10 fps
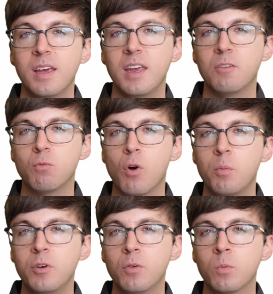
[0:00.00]
In
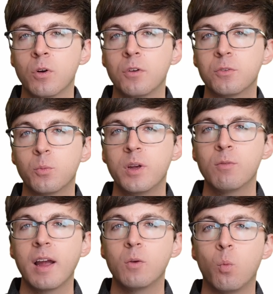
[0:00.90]
Roman numerals, we
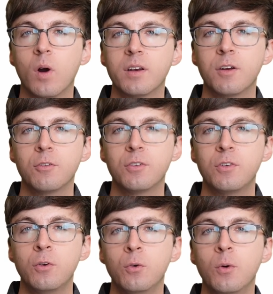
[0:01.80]
write
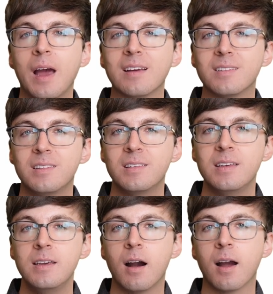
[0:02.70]
102 as
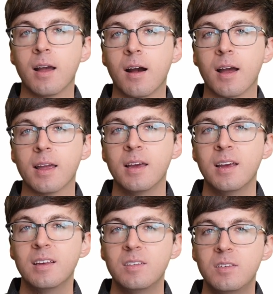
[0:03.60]
CII.
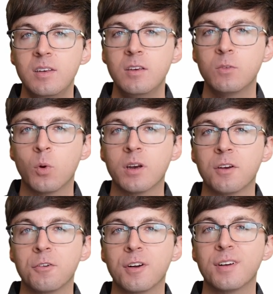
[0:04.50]
C is
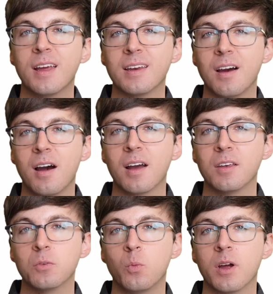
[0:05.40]
100 and I
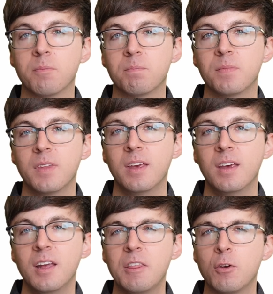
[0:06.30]
is 1.
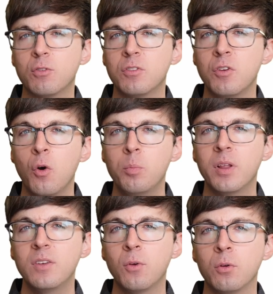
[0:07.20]
There's no
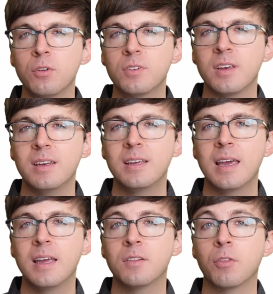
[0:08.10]
placeholder to
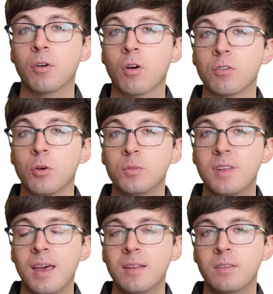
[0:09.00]
indicate that there are no
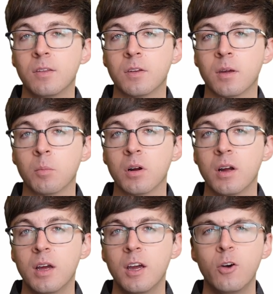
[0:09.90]
10s in the
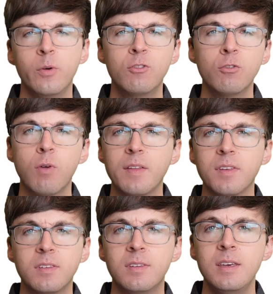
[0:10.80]
number. We just write
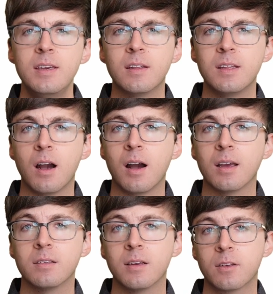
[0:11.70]
the C and the
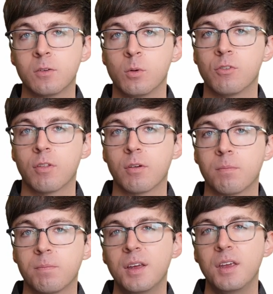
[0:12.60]
I's next to each other.
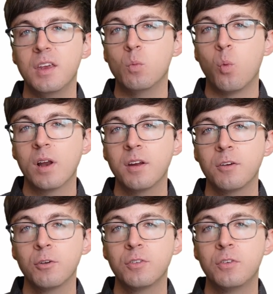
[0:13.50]
In
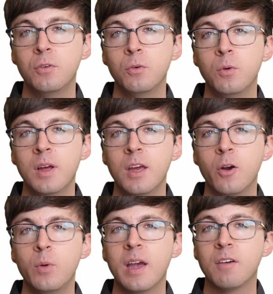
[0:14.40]
102,
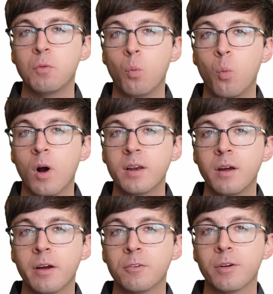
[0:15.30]
we have
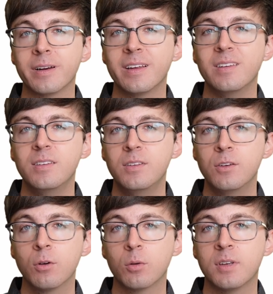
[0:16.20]
100
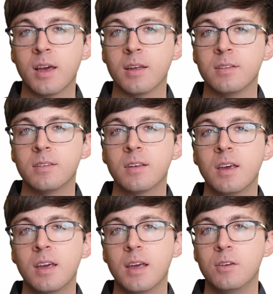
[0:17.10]
0 10s
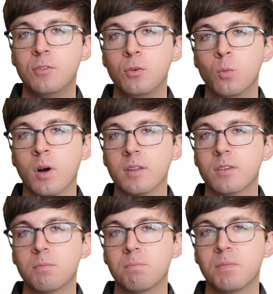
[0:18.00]
and 2
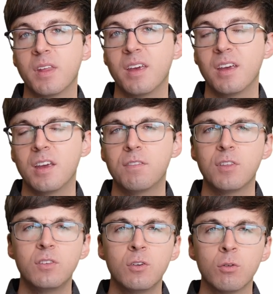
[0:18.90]
1s. If
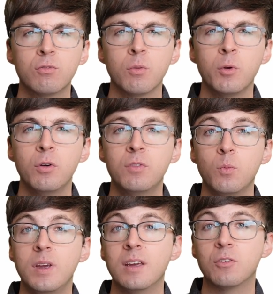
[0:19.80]
the 0 is removed,
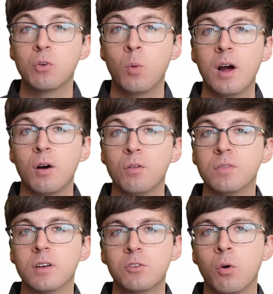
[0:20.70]
we get
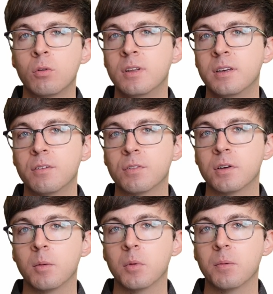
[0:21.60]
12, a totally
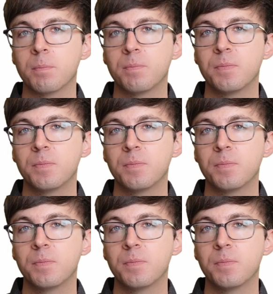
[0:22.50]
different number.